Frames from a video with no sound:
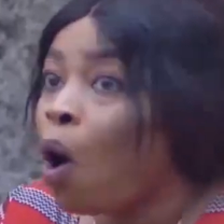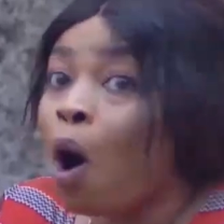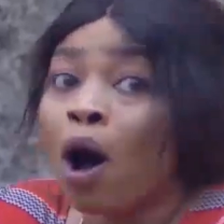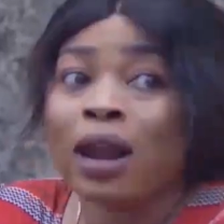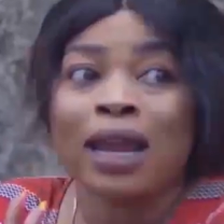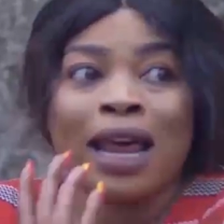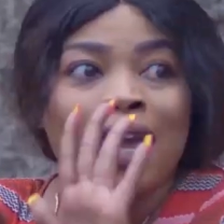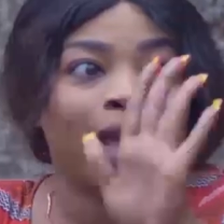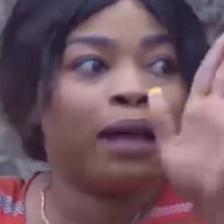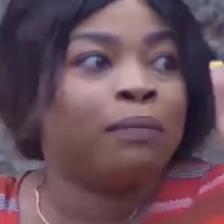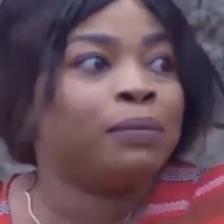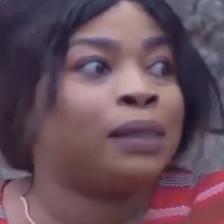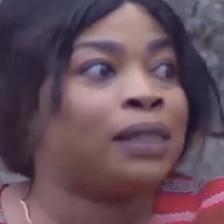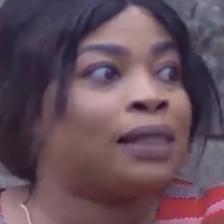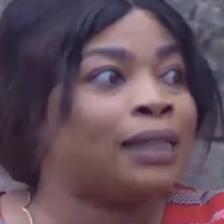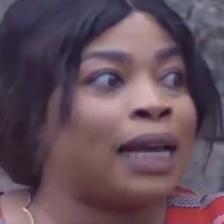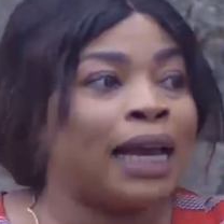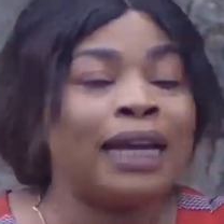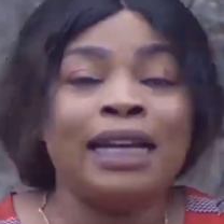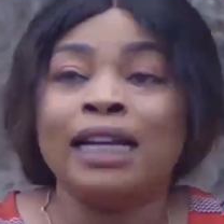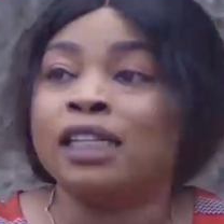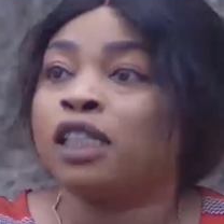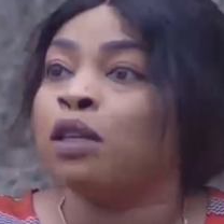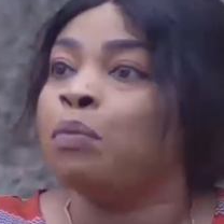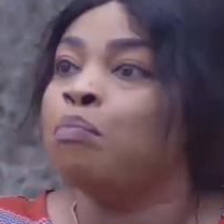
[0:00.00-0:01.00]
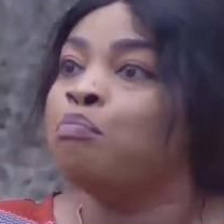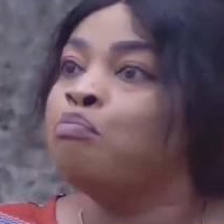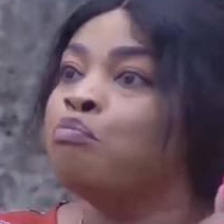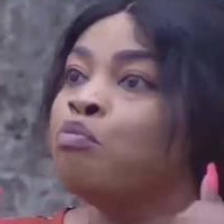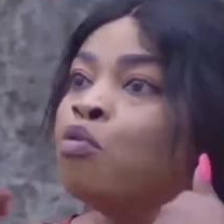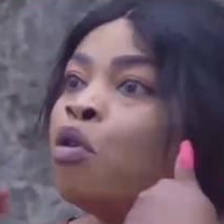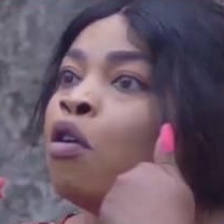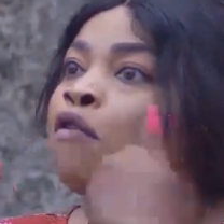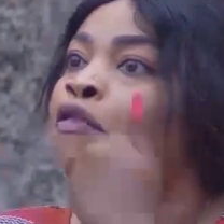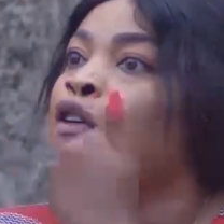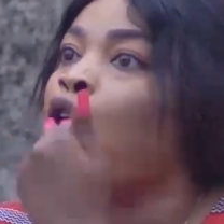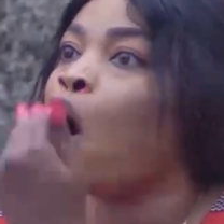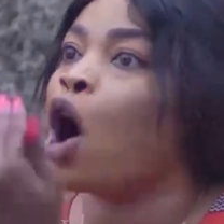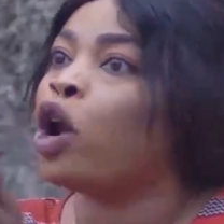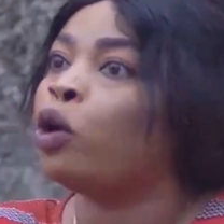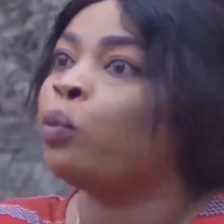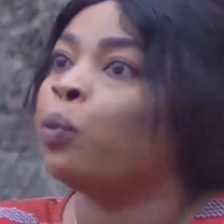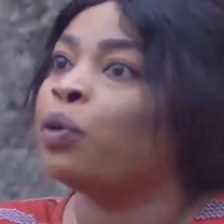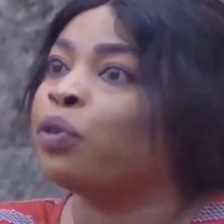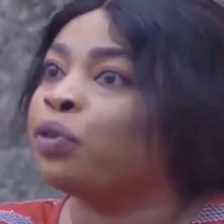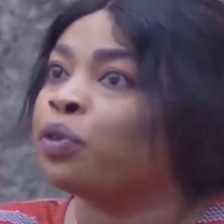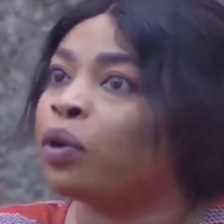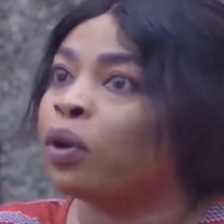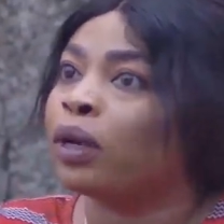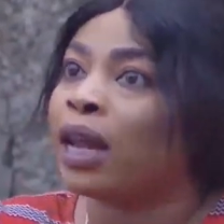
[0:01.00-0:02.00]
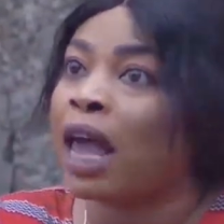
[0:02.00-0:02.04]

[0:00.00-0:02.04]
All I am saying is move on with